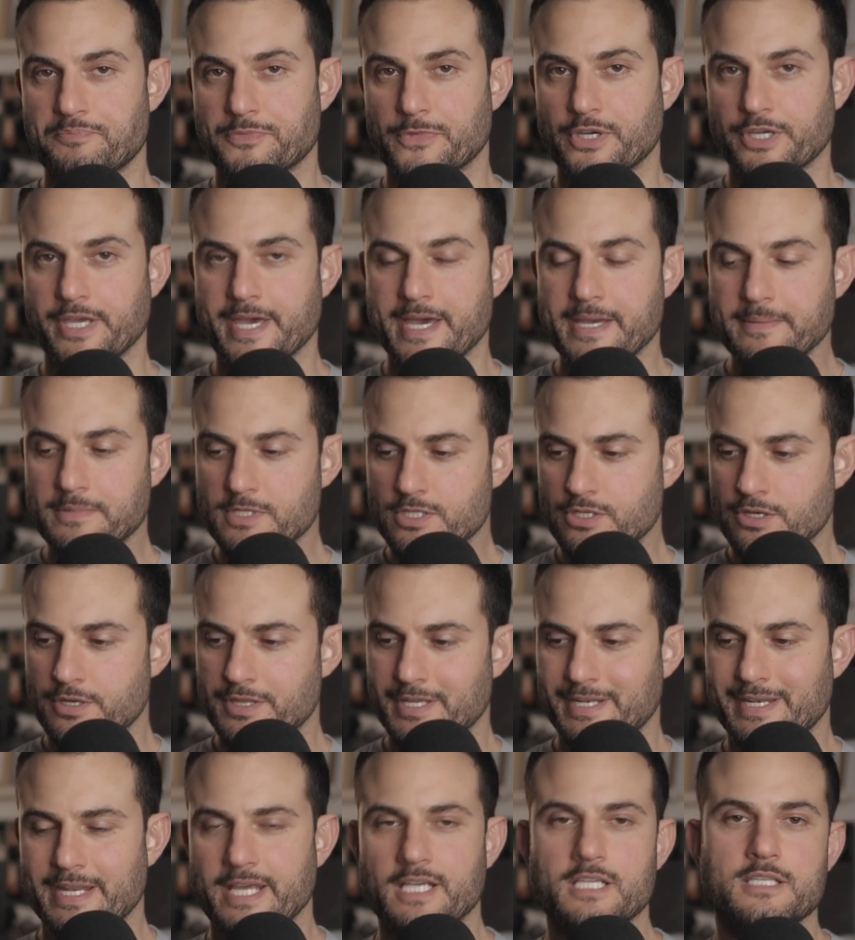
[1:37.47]
Okay, so
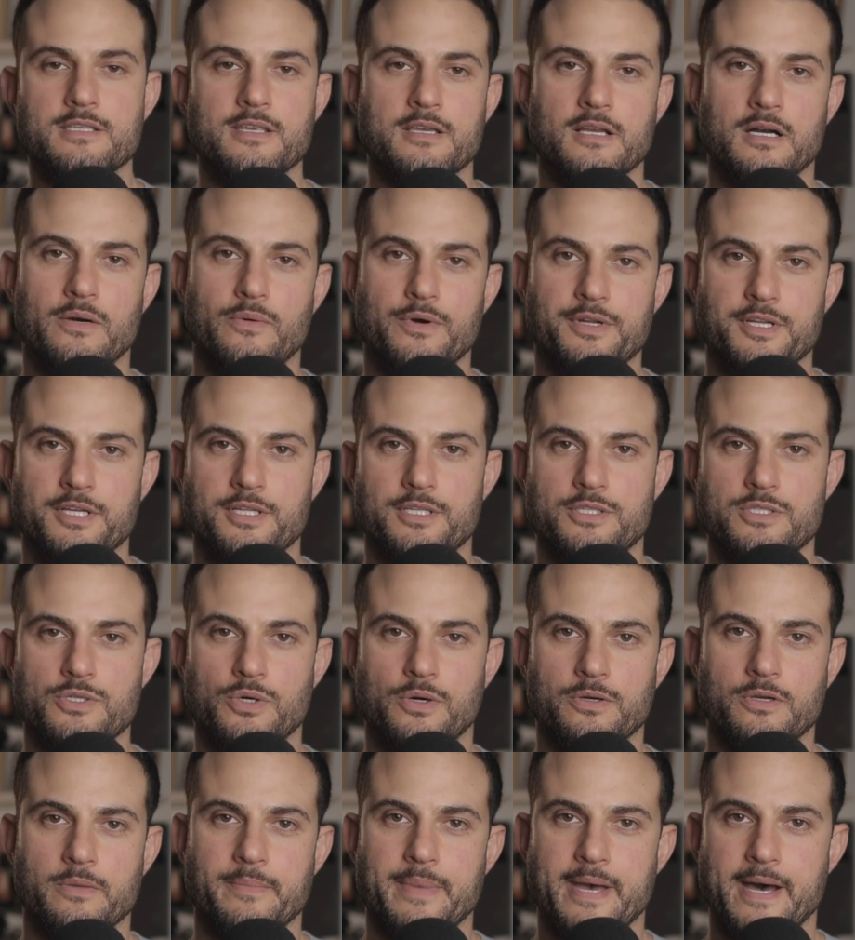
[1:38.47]
the next thing I want to
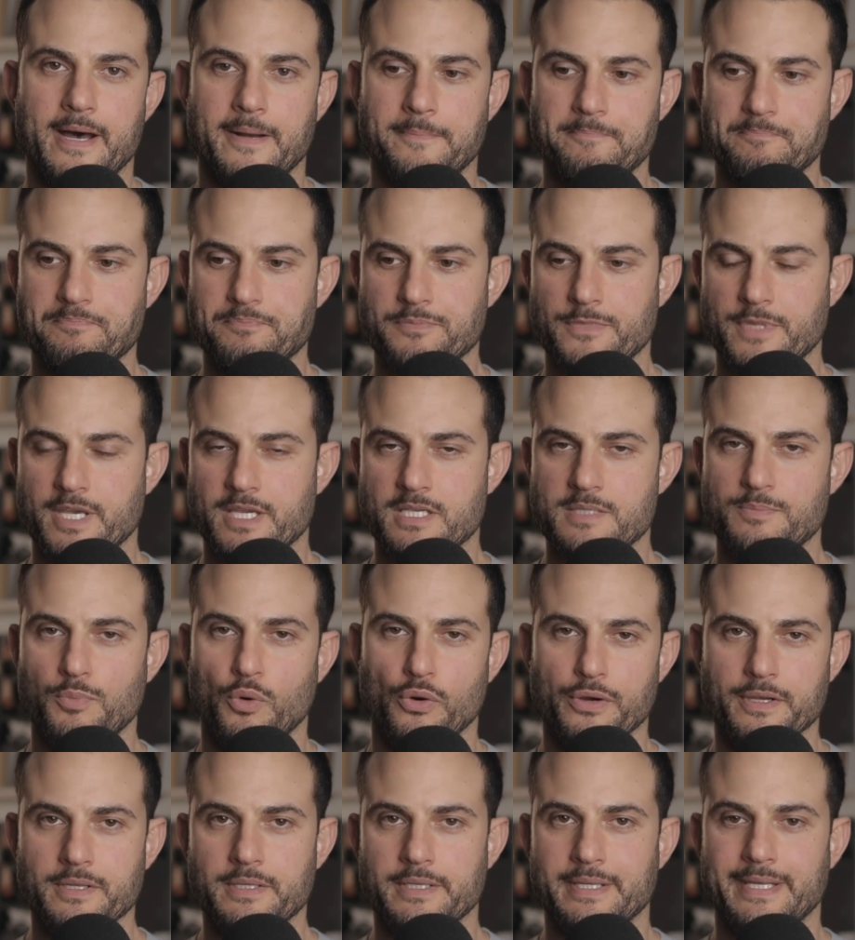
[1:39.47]
talk about, next
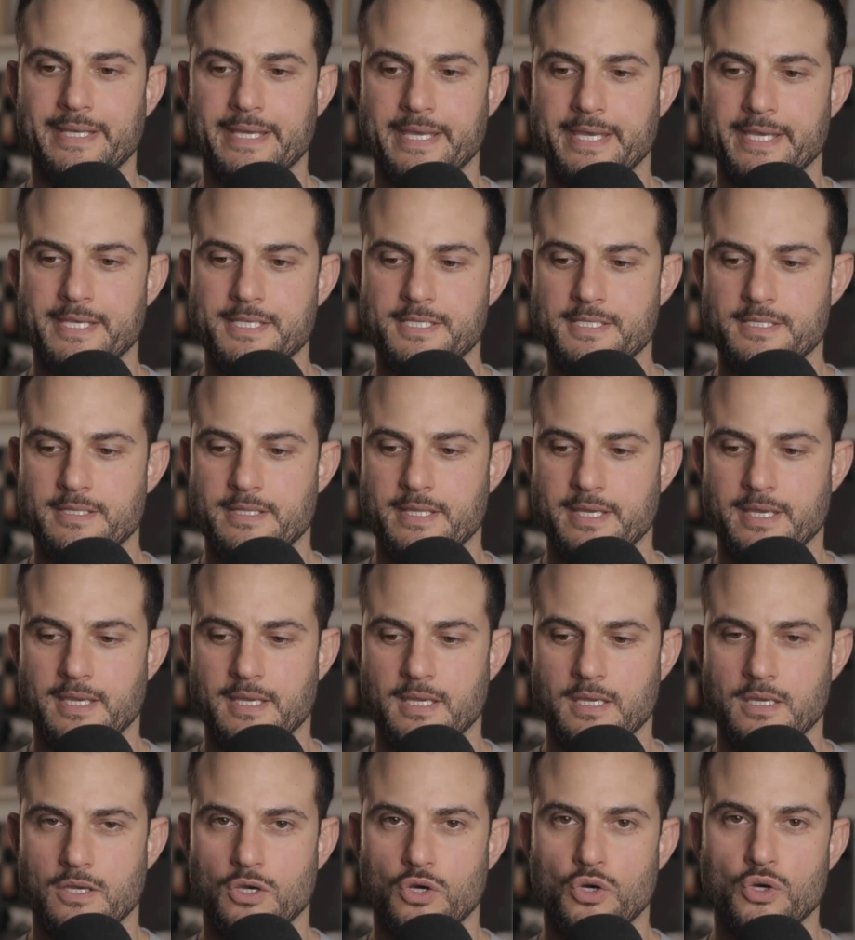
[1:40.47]
point, is
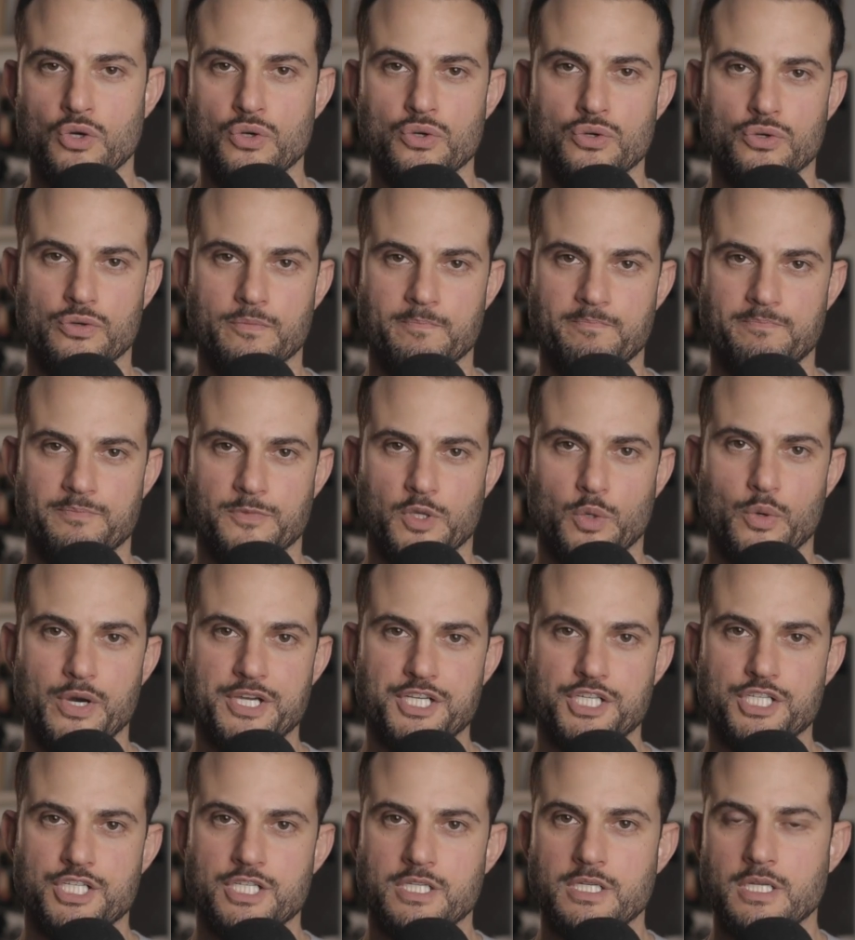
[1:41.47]
the who
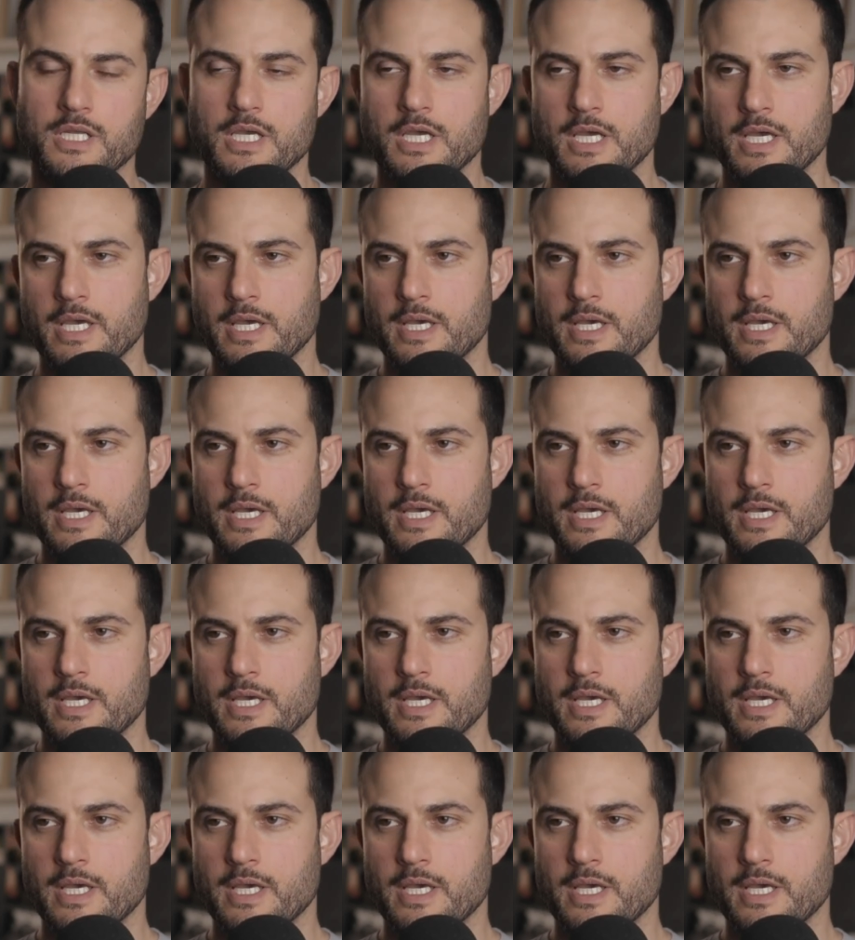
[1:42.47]
question.